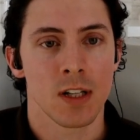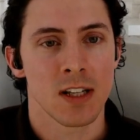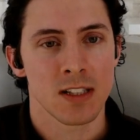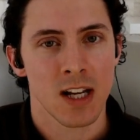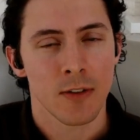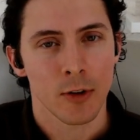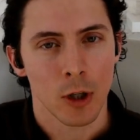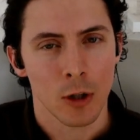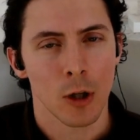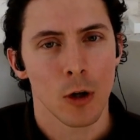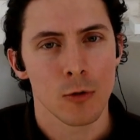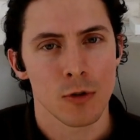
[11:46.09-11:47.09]
it's kind of a
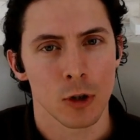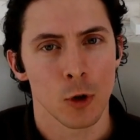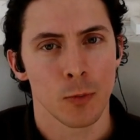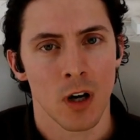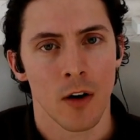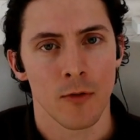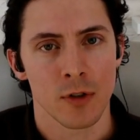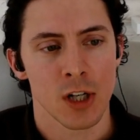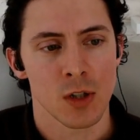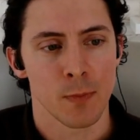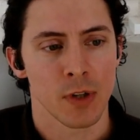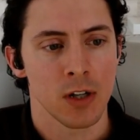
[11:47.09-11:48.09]
closed loop
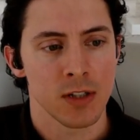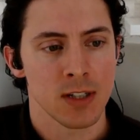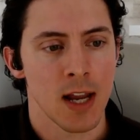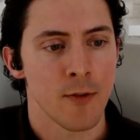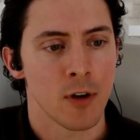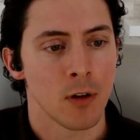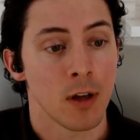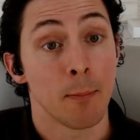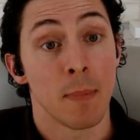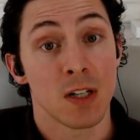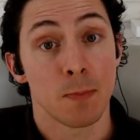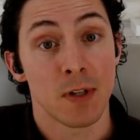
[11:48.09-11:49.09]
conversation because every it
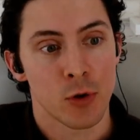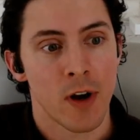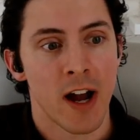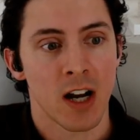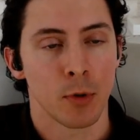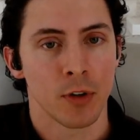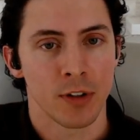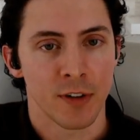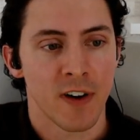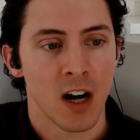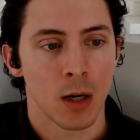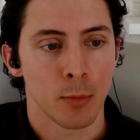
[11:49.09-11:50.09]
must be trackable and
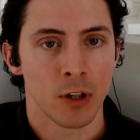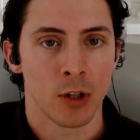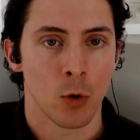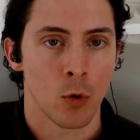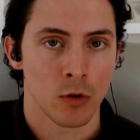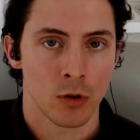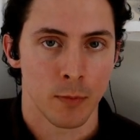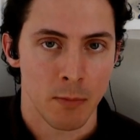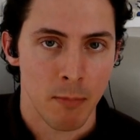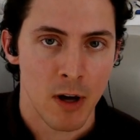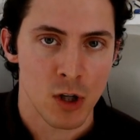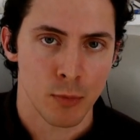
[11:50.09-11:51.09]
definable in order to be
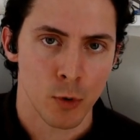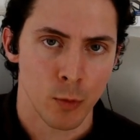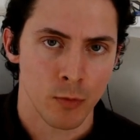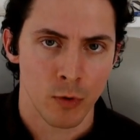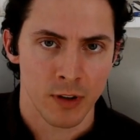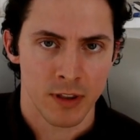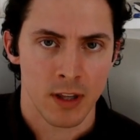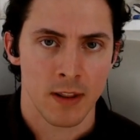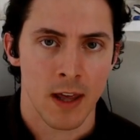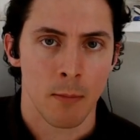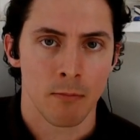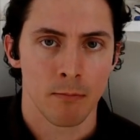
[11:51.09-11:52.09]
measurable within
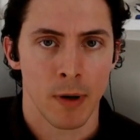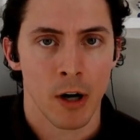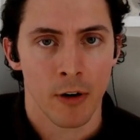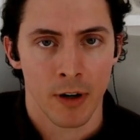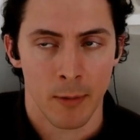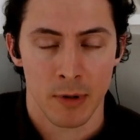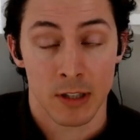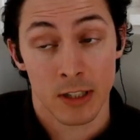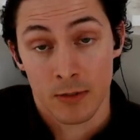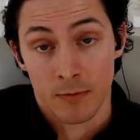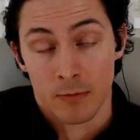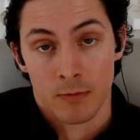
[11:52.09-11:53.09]
that paradigm, at
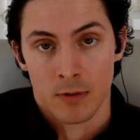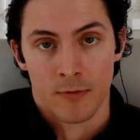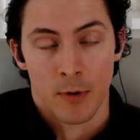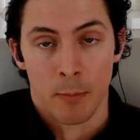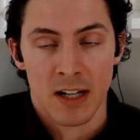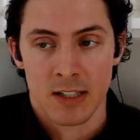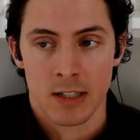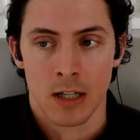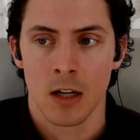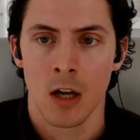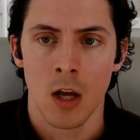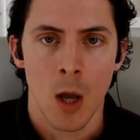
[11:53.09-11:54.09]
least from my seat.